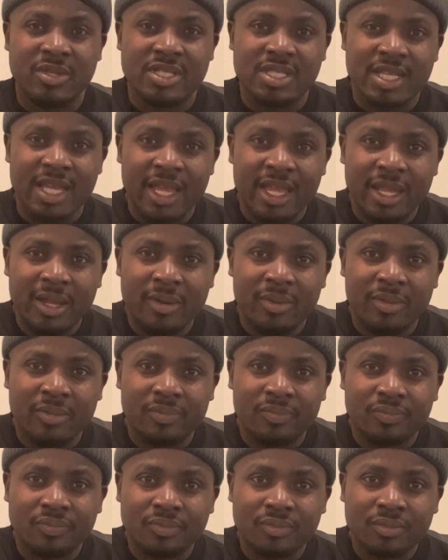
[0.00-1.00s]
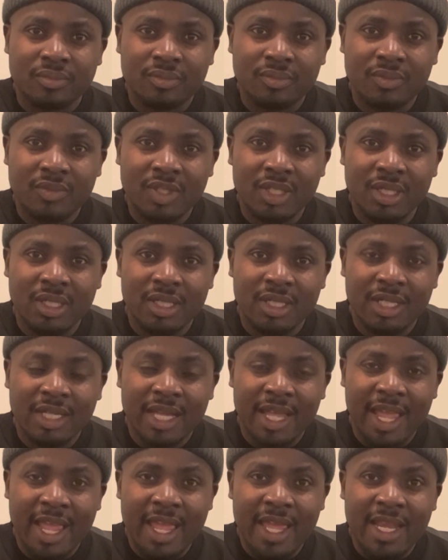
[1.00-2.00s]
say,
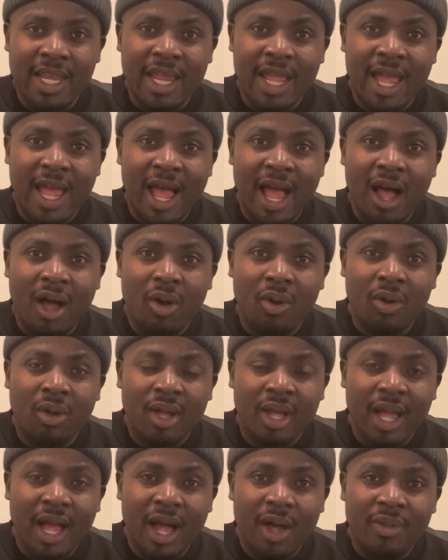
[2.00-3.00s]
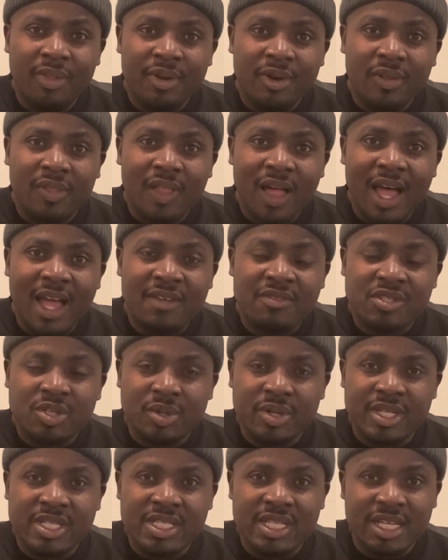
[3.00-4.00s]
and how their lives
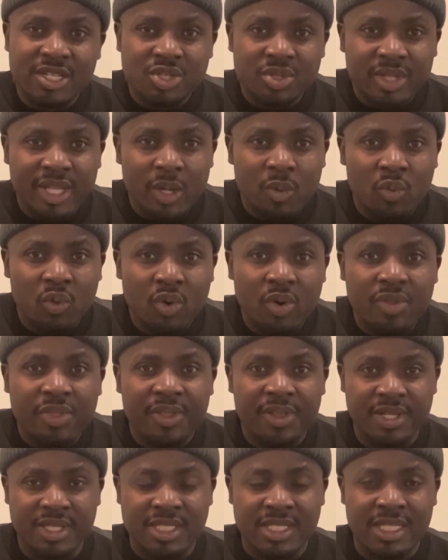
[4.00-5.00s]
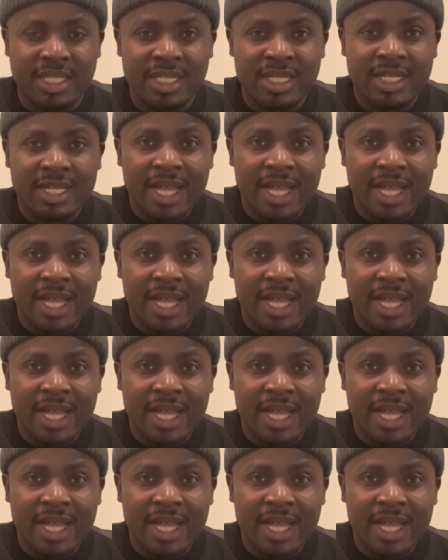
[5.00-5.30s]
are essentially worthless.